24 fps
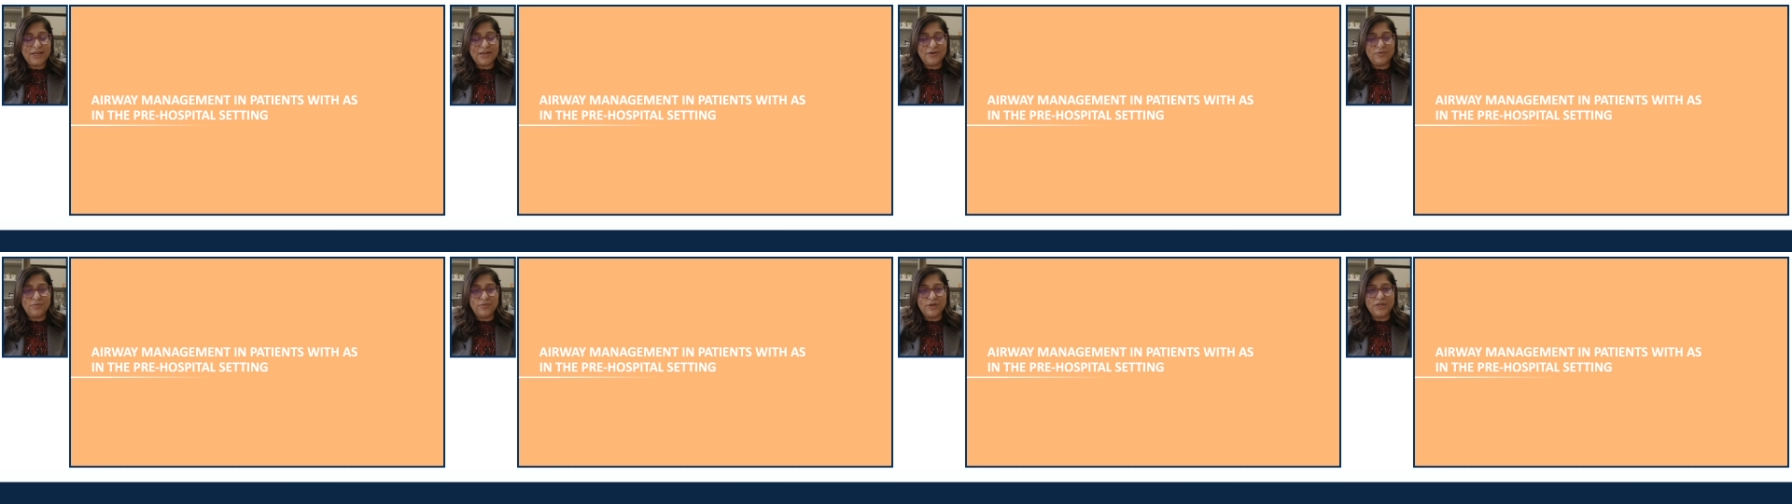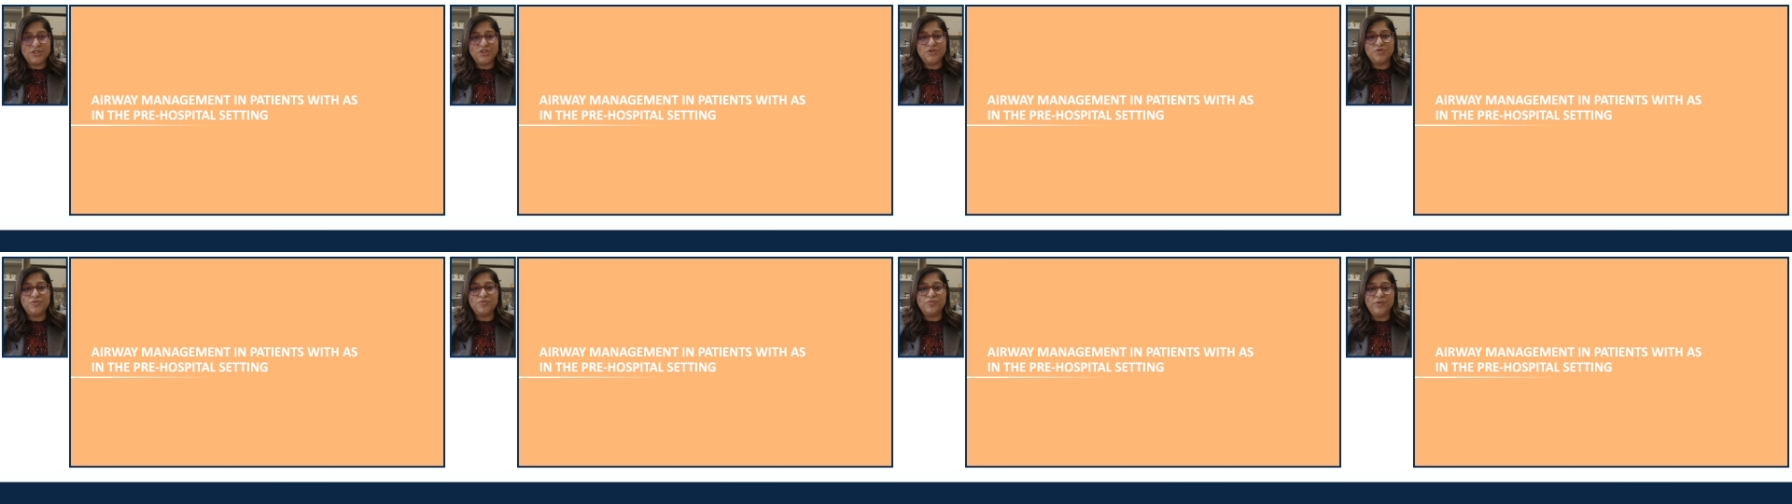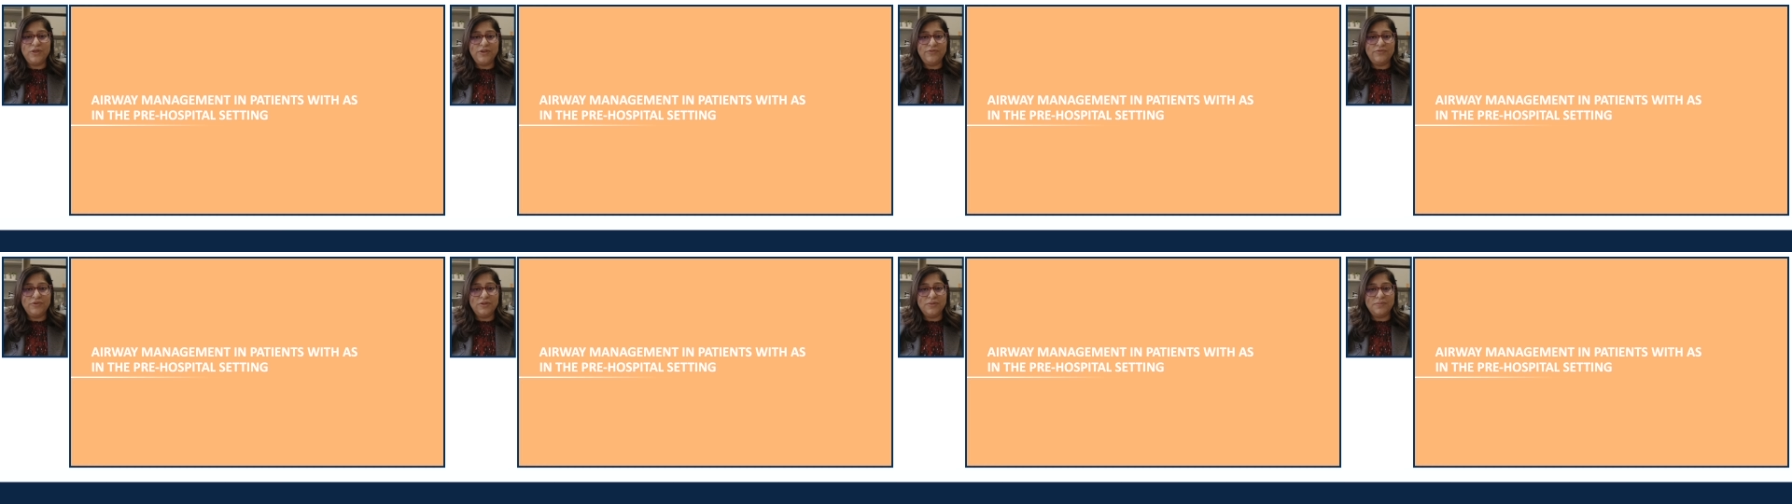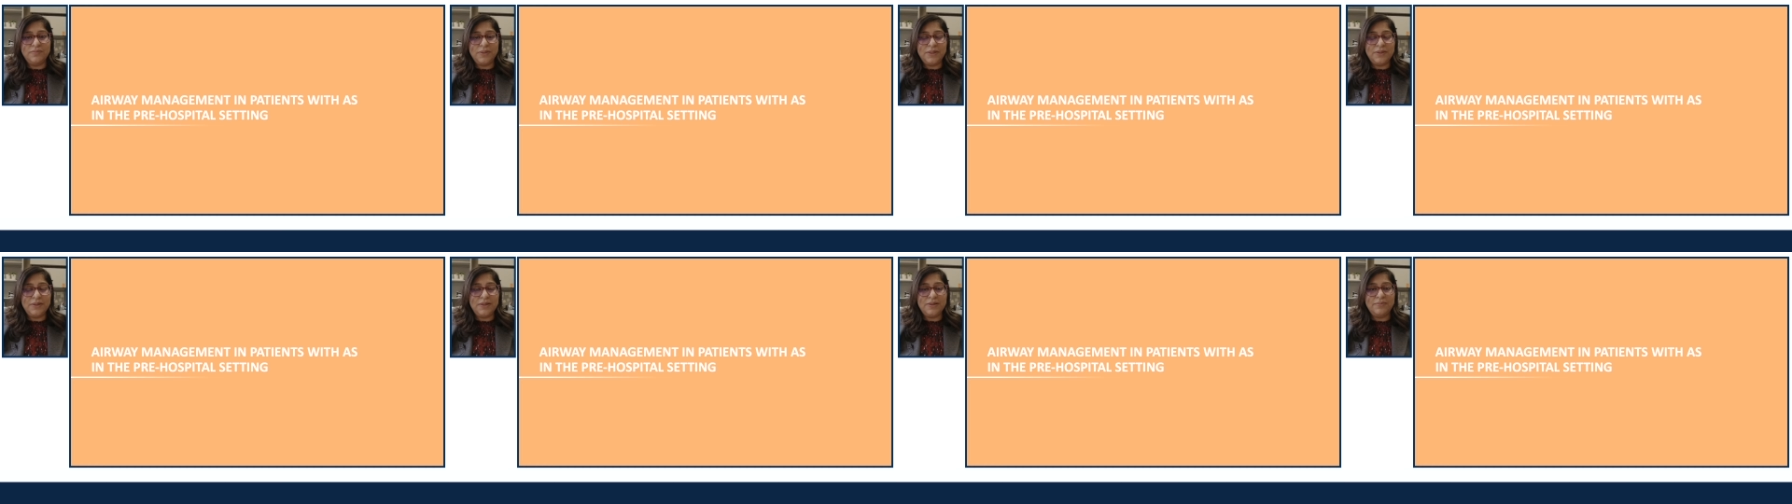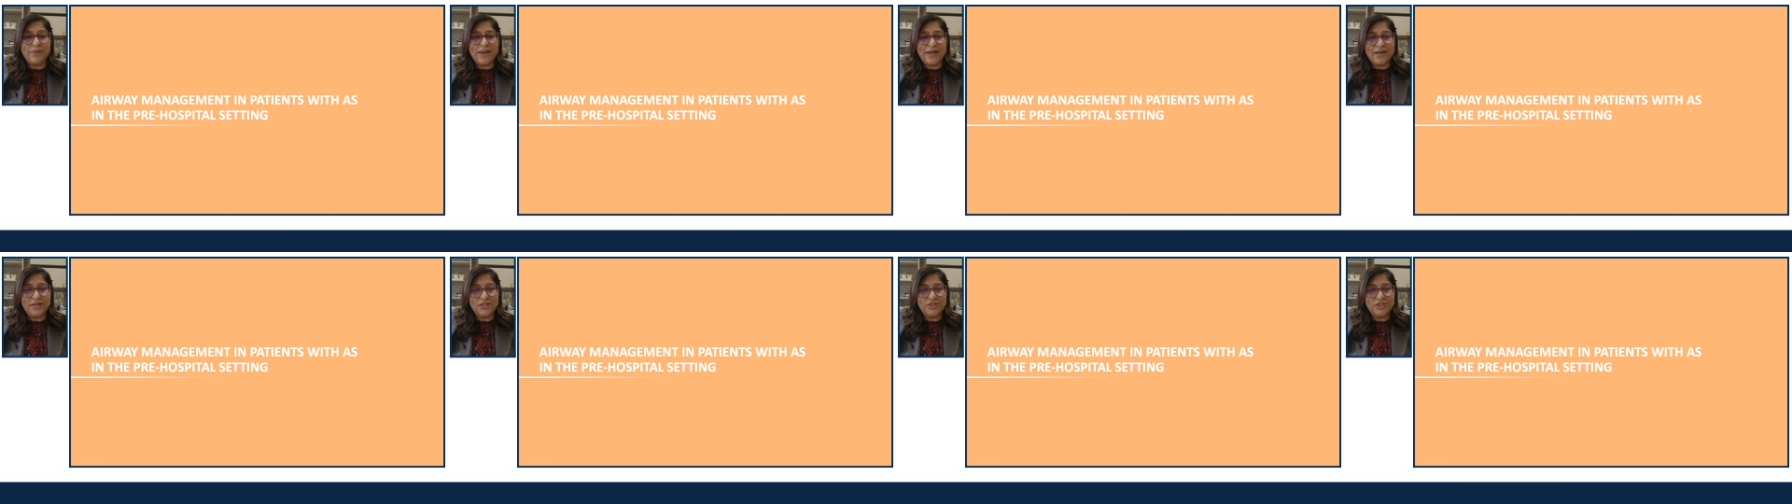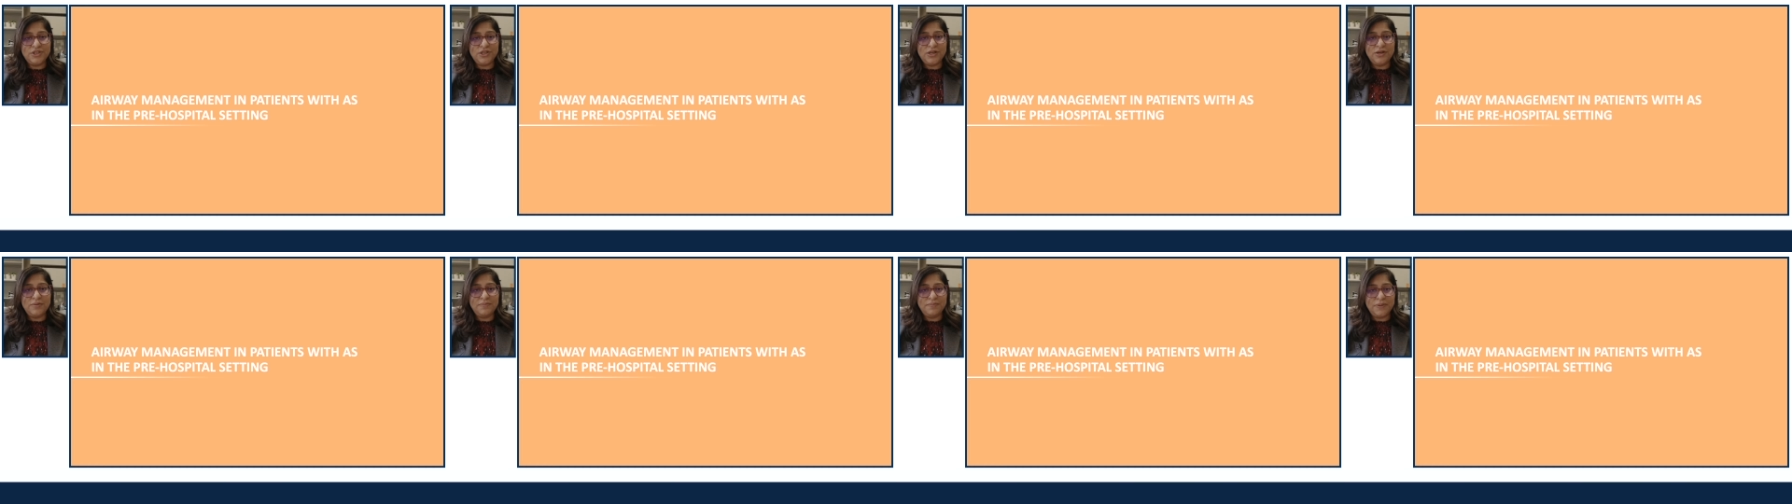in which we will be
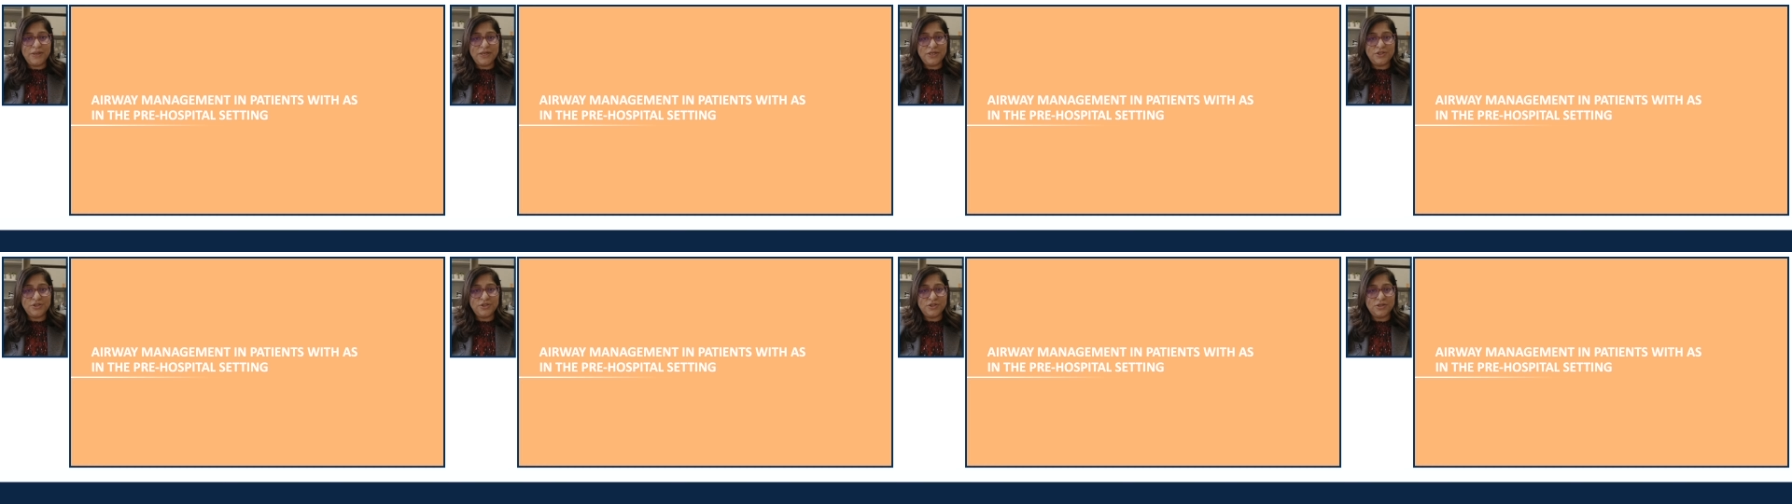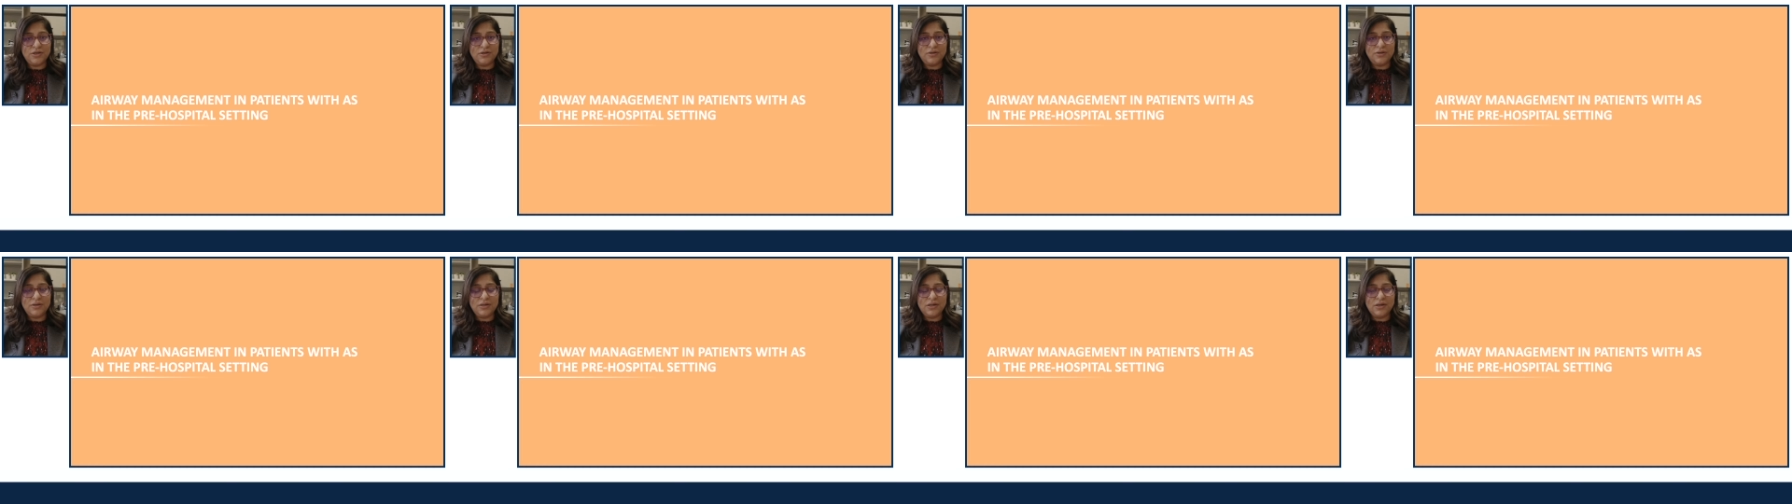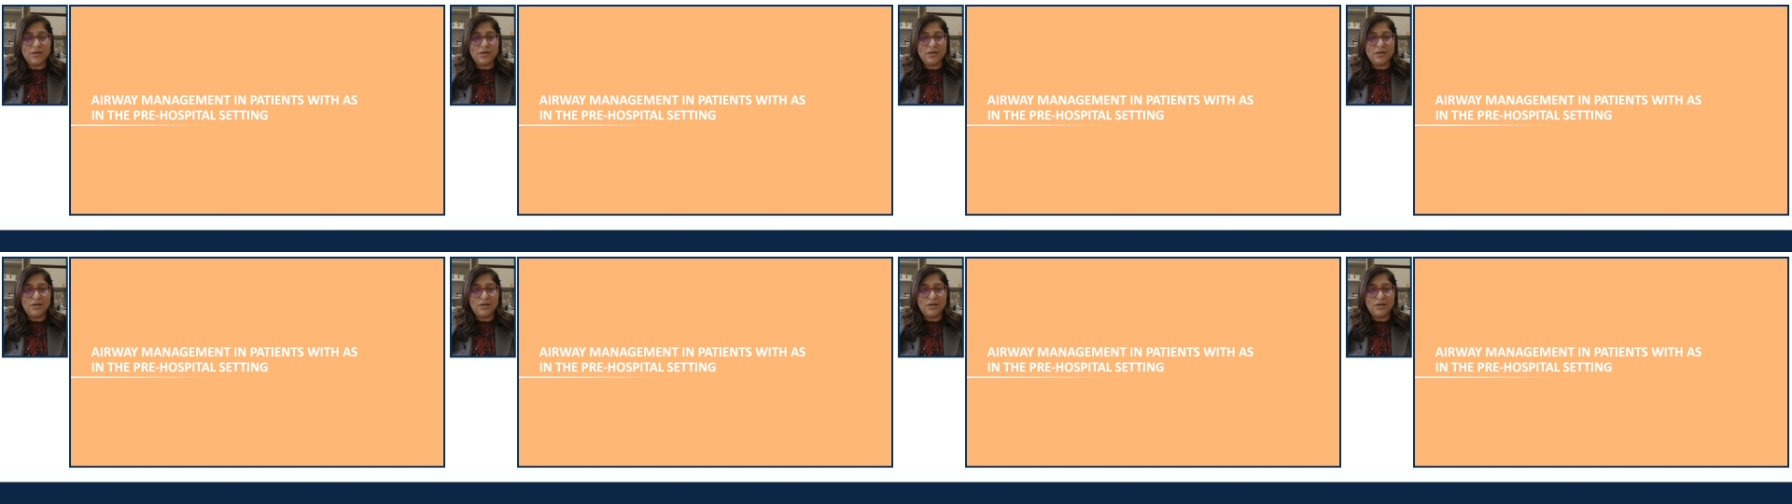managing a patient